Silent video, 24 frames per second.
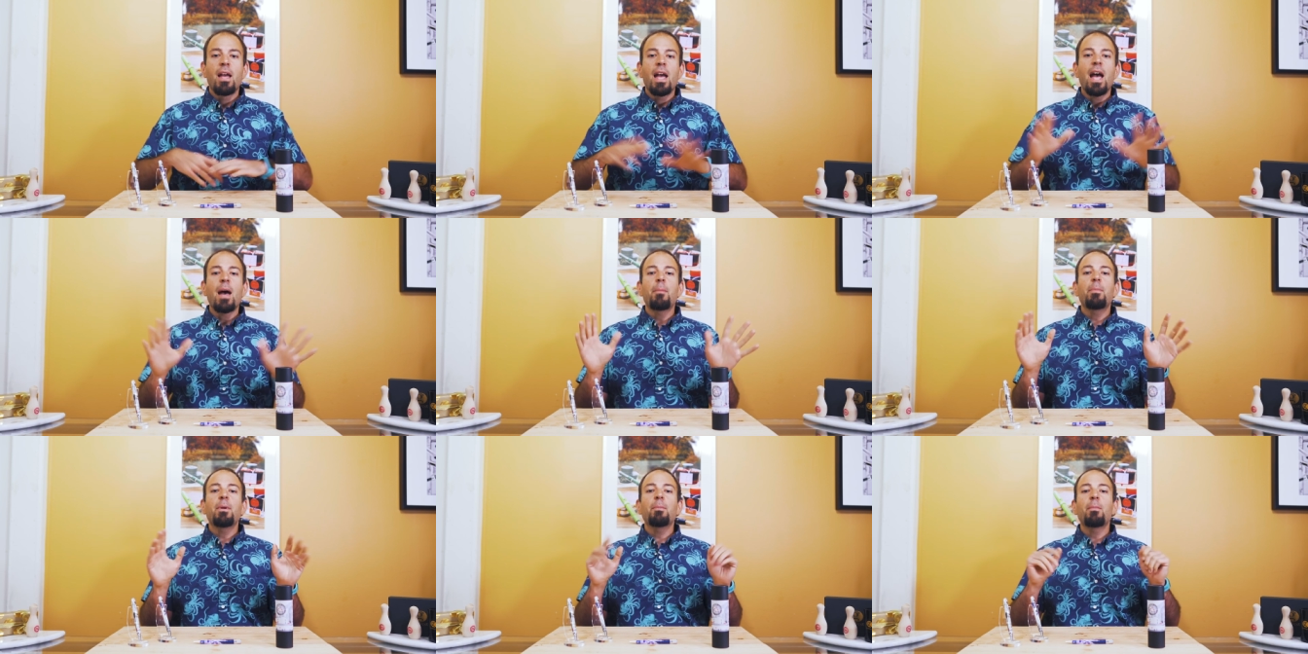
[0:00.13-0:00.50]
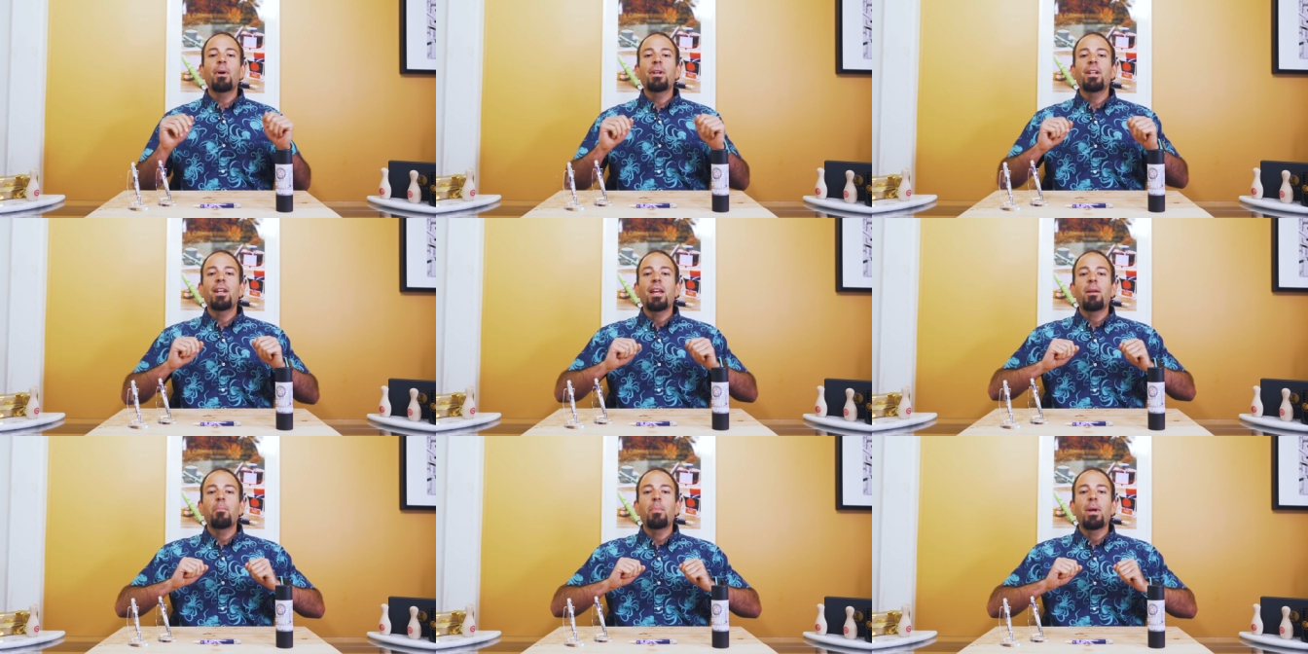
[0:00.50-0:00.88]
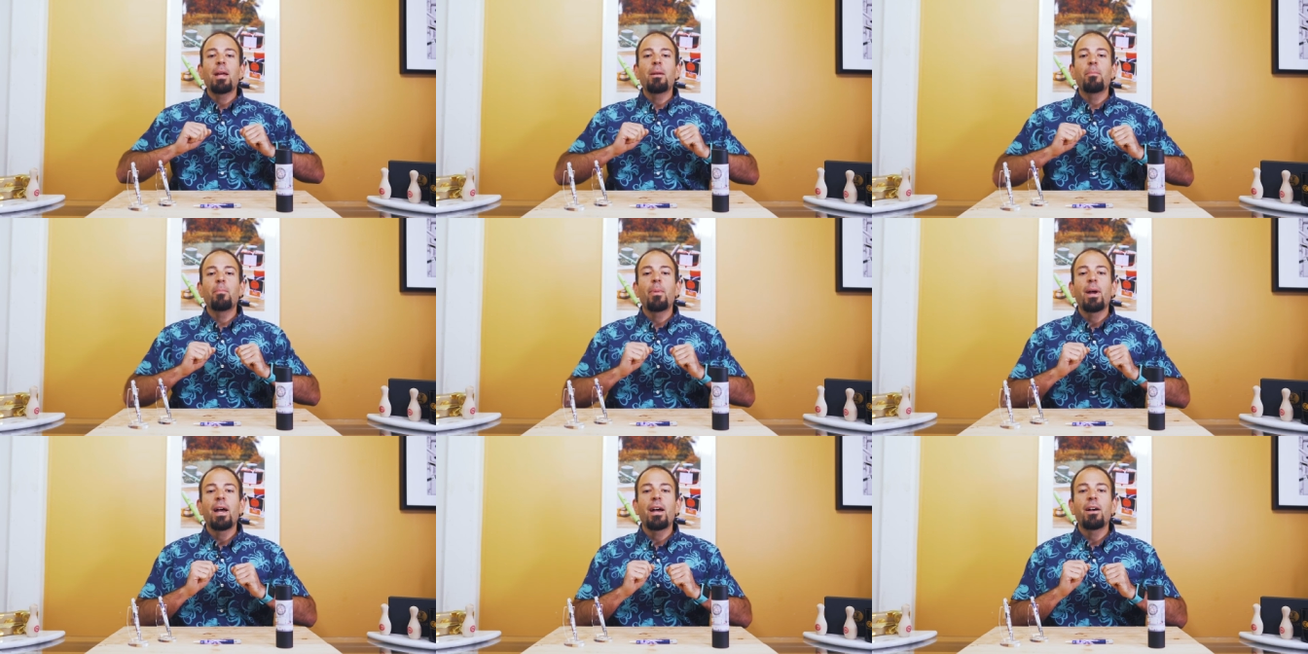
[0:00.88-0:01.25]
Happy Monday,
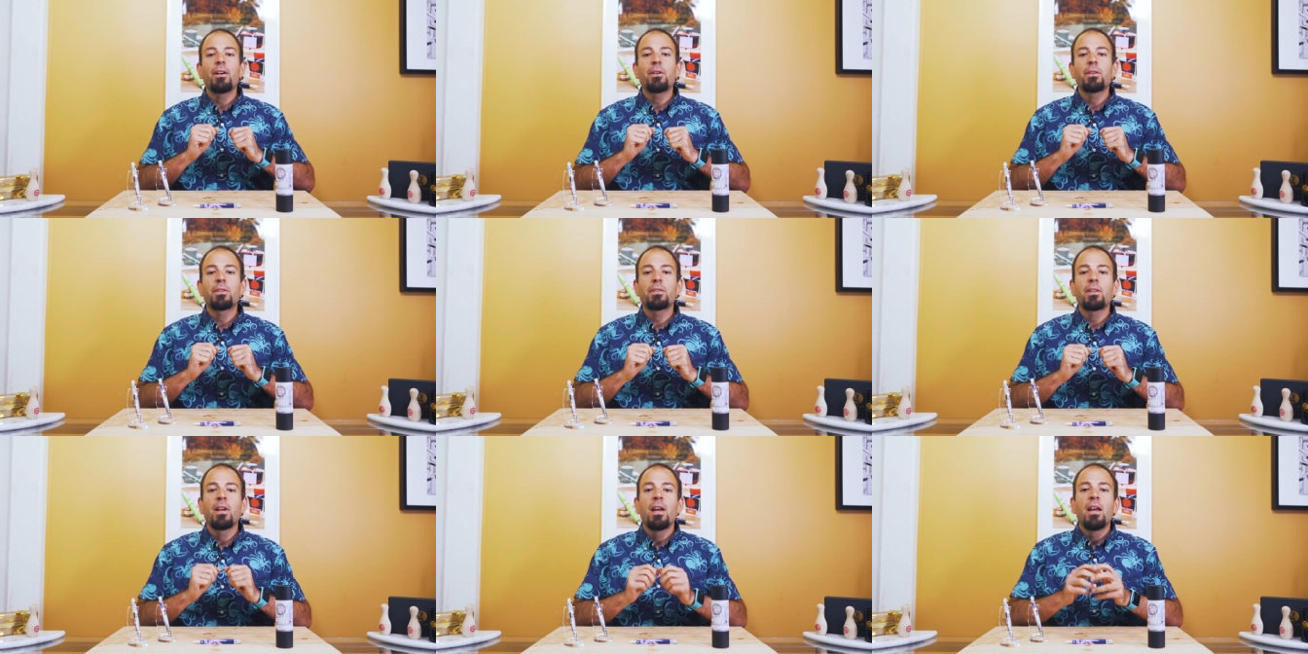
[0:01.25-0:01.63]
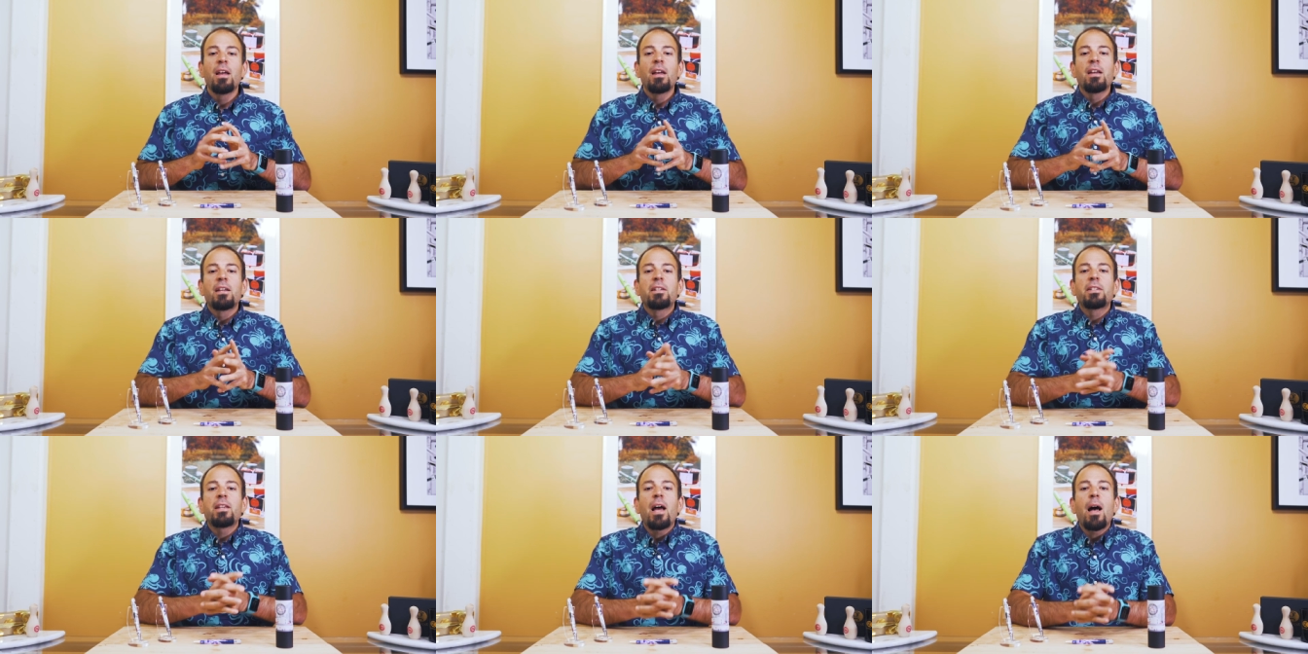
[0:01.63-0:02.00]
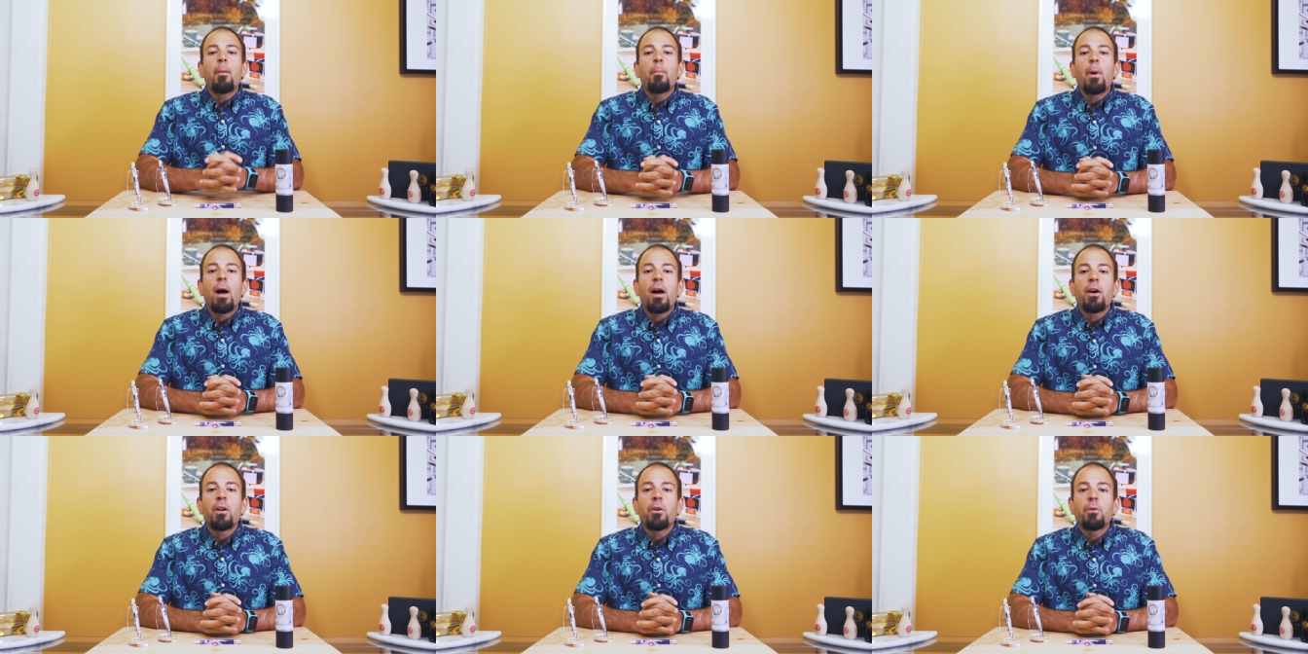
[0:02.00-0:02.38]
pen pals.
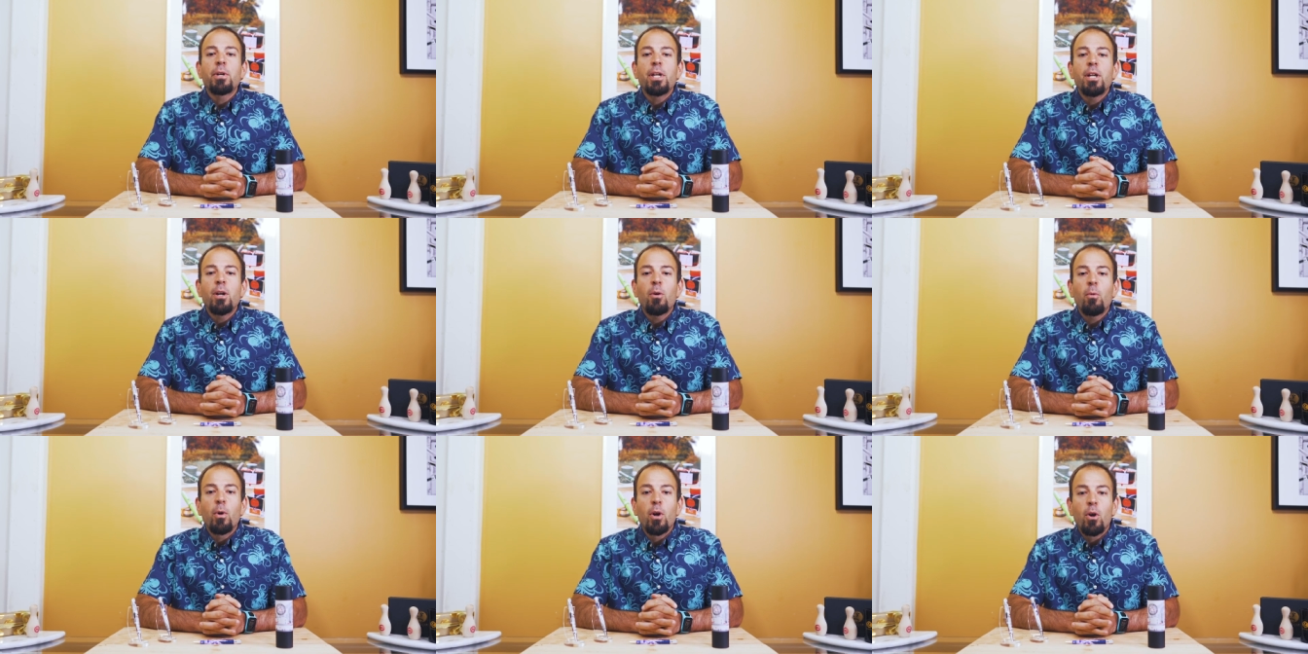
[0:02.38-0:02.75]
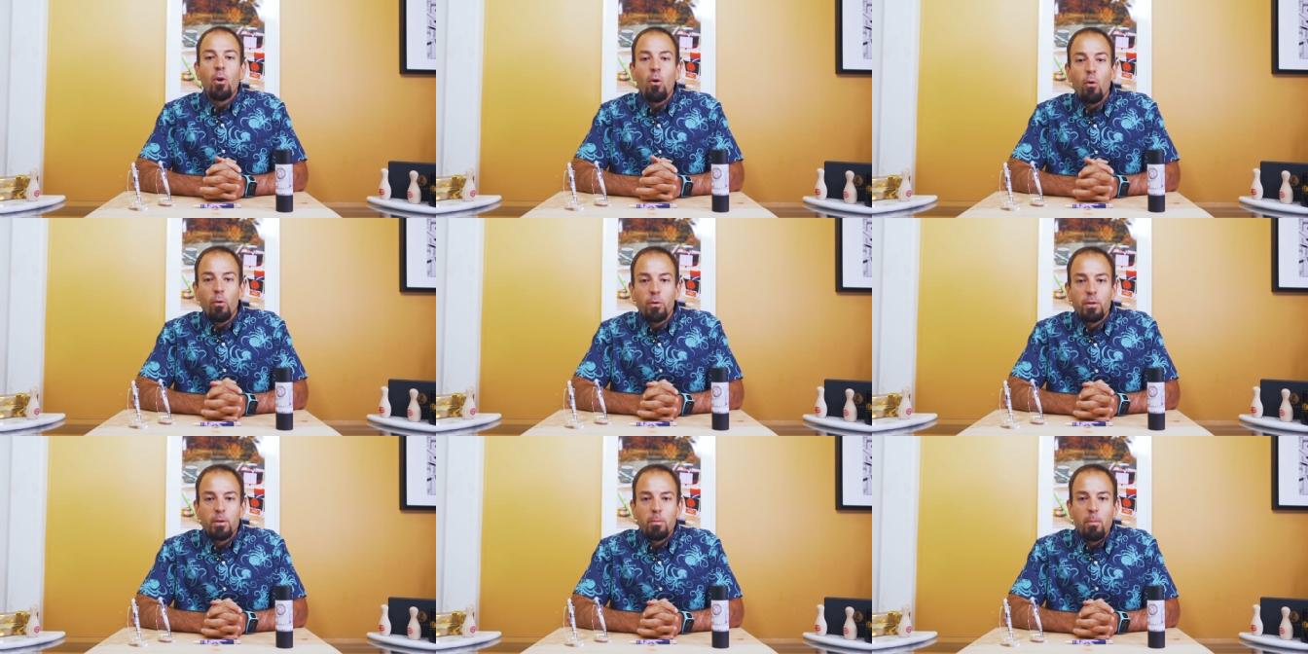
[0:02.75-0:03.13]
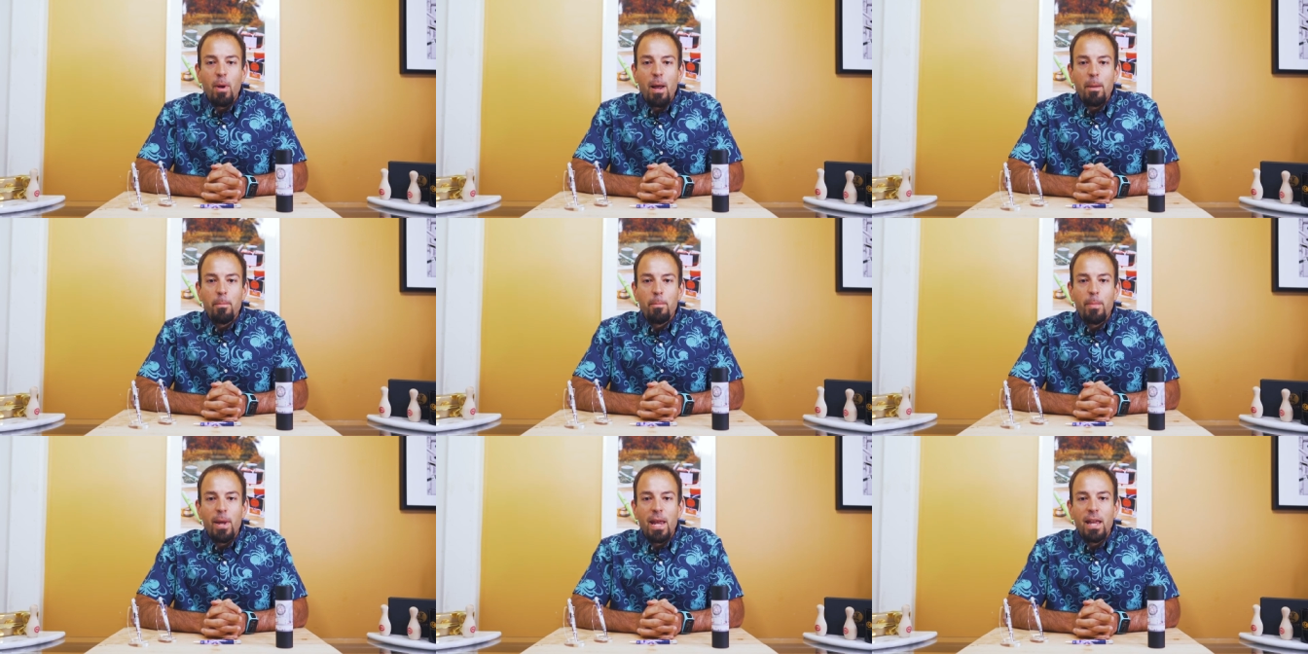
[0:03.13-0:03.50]
Tom Otto here with
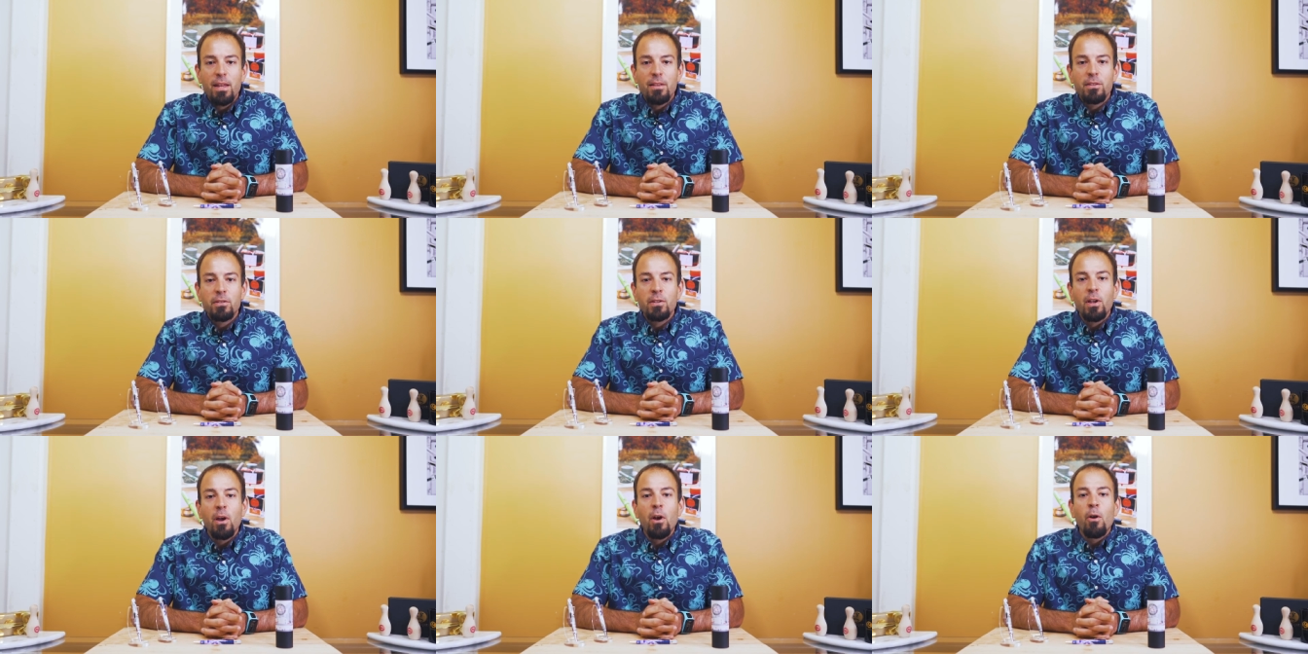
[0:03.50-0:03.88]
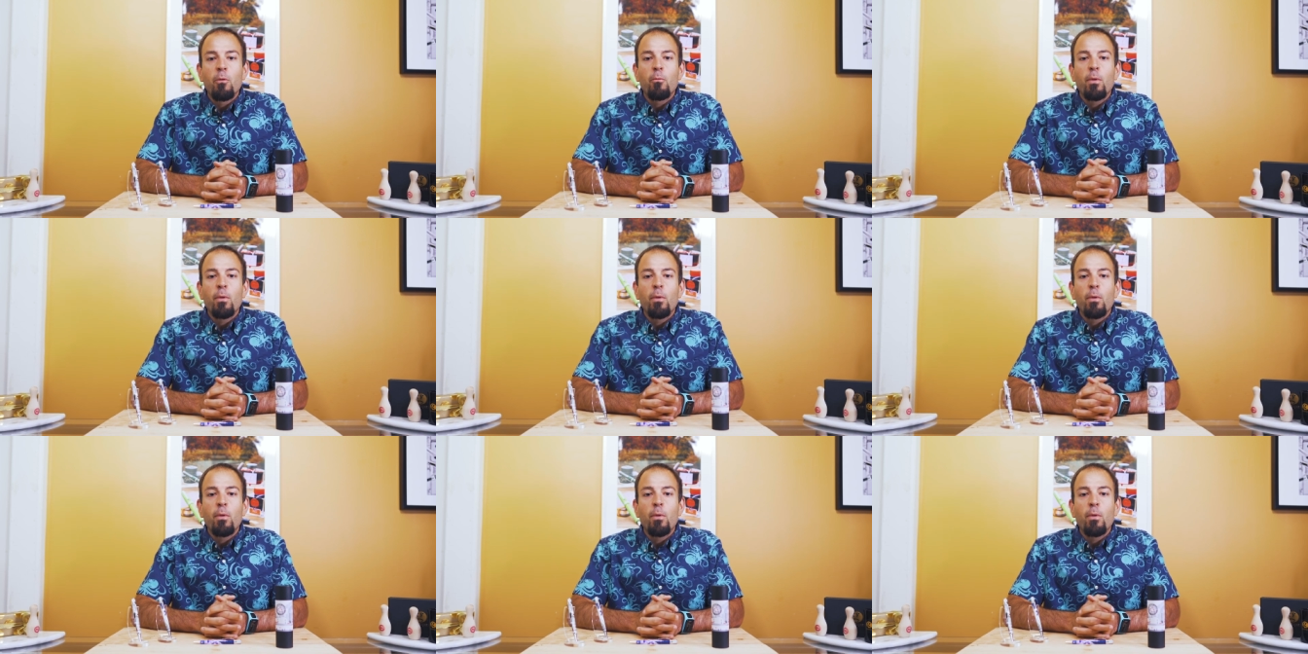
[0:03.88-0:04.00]
Goldspot Pens,